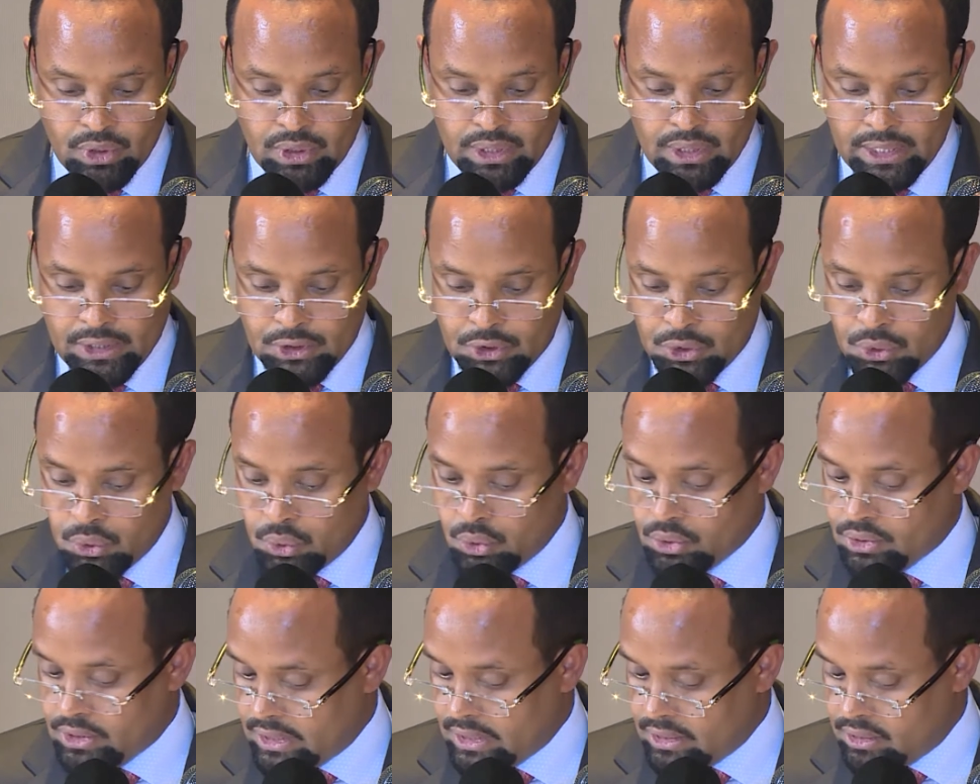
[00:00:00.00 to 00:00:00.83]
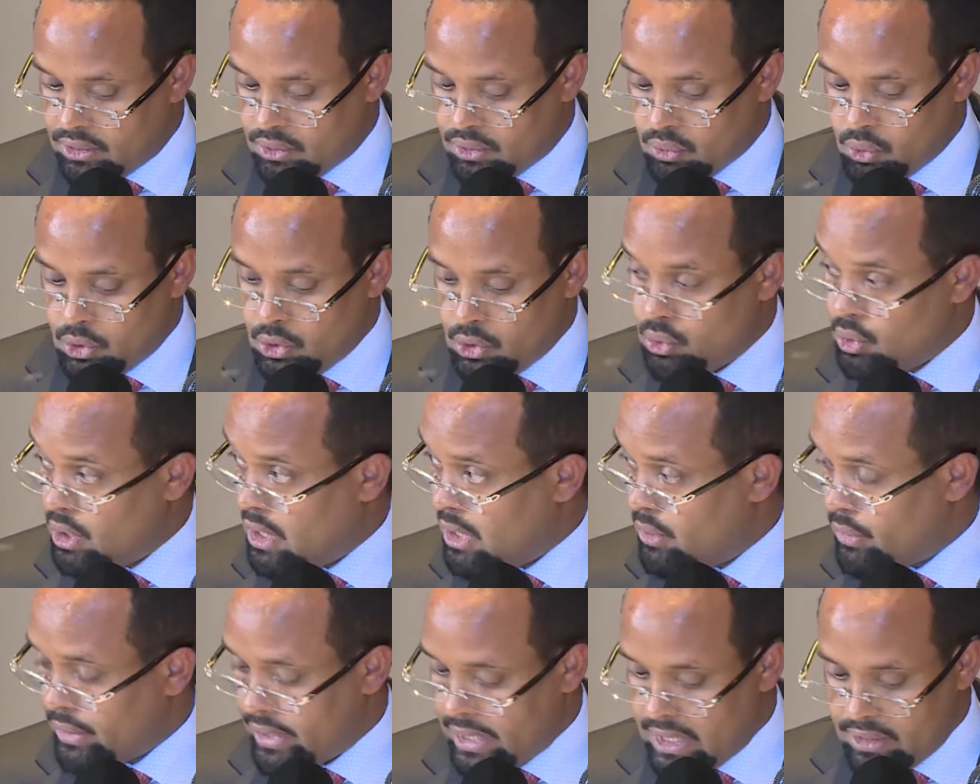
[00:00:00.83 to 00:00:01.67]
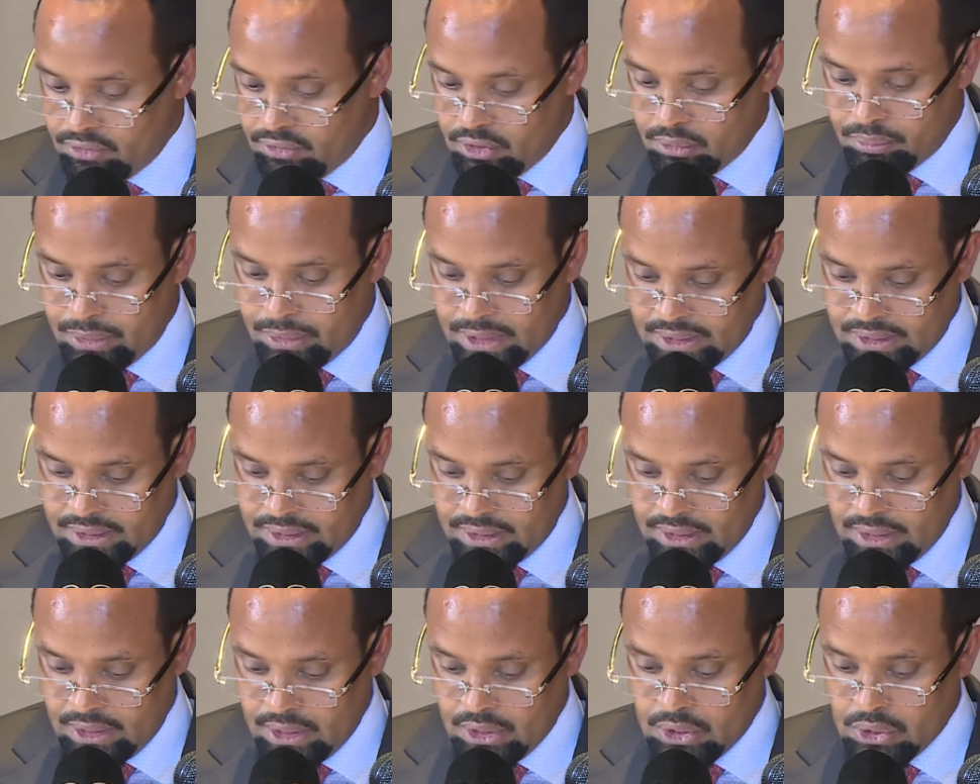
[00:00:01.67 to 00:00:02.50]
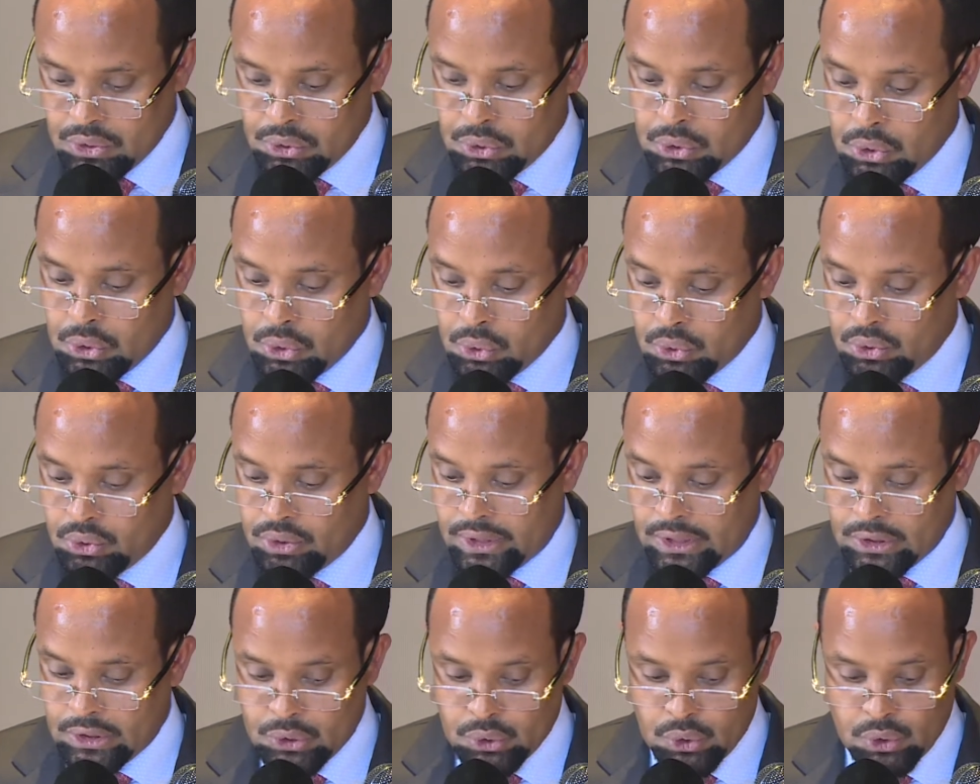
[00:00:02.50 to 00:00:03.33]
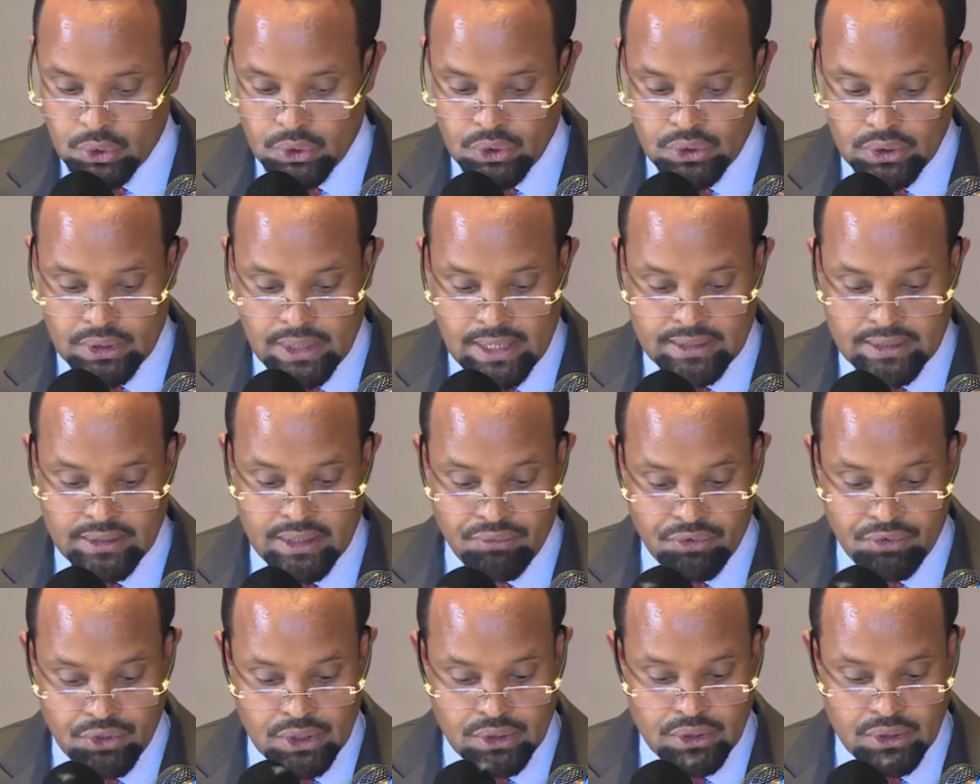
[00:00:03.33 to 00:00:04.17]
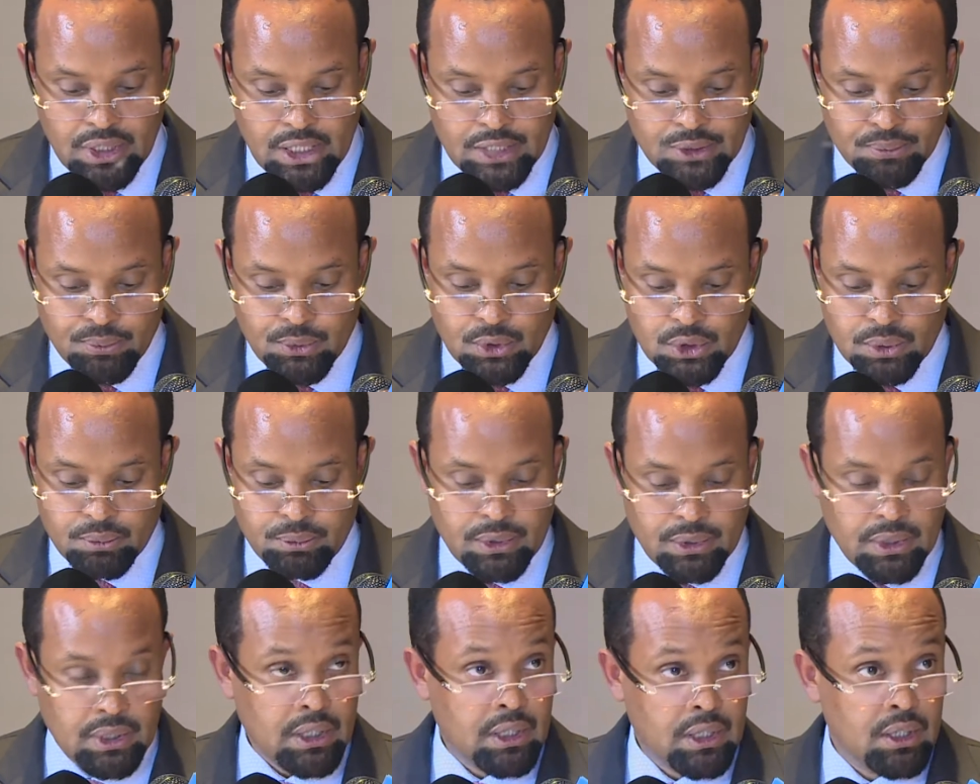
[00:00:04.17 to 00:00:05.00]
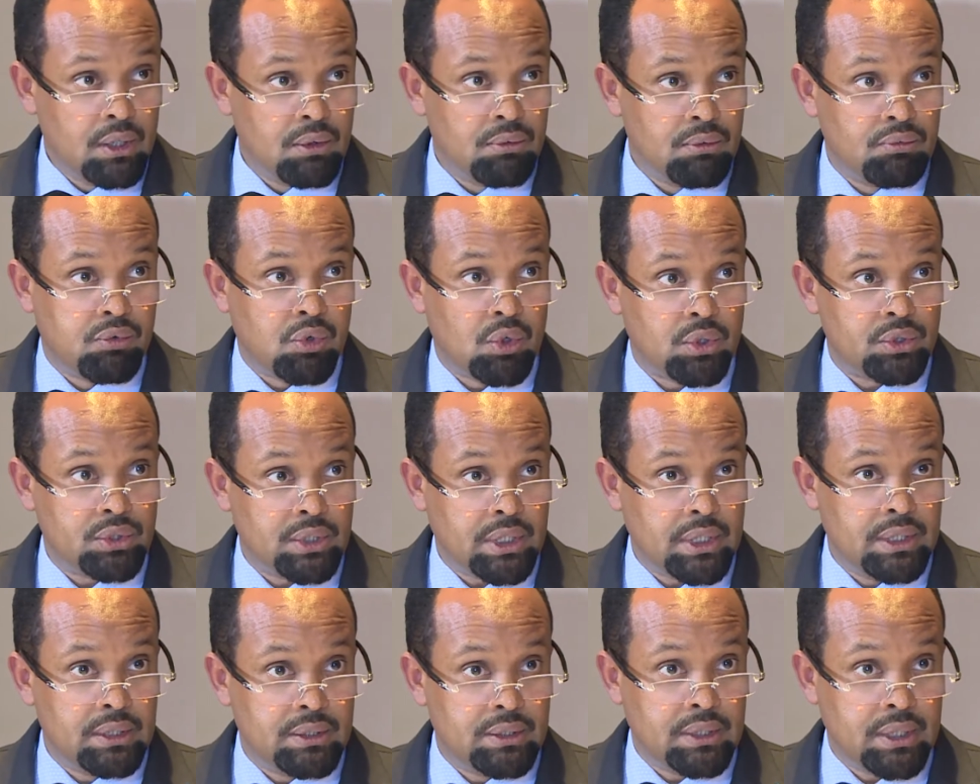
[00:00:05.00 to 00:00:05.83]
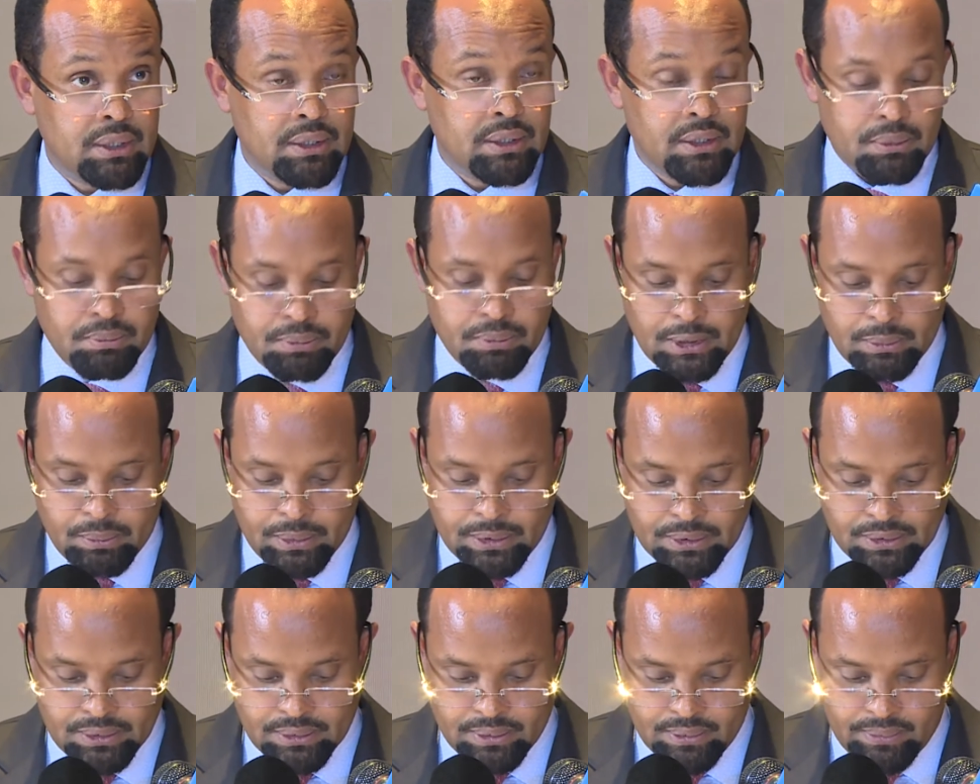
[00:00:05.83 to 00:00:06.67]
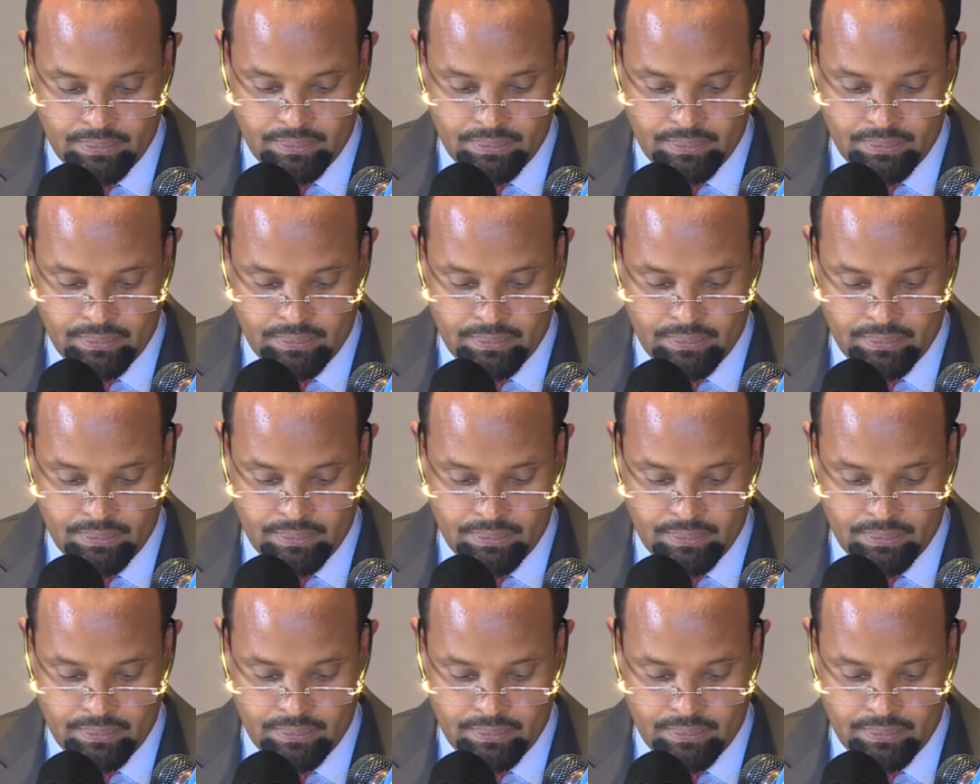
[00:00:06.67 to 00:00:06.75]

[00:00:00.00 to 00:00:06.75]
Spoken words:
I assure you that we do our level best to use the resources as efficiently as possible for the intended purpose.